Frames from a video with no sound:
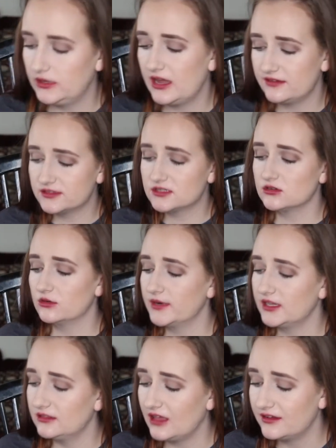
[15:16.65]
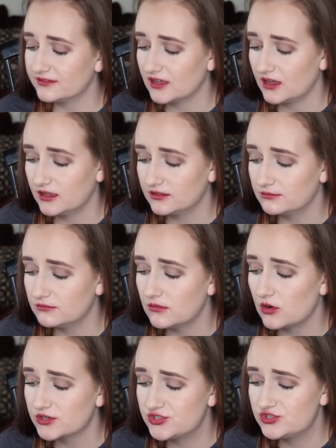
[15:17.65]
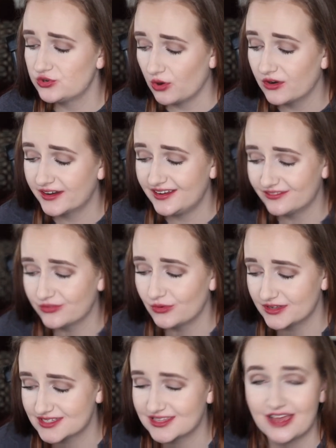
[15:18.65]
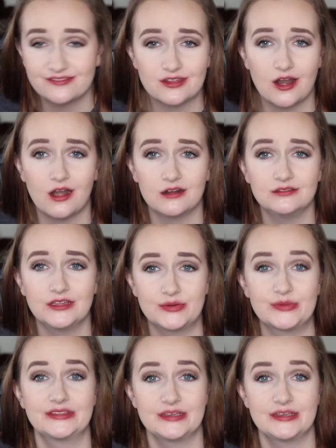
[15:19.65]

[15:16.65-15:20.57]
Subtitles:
We have so many left, and the majority of the ones left are liquid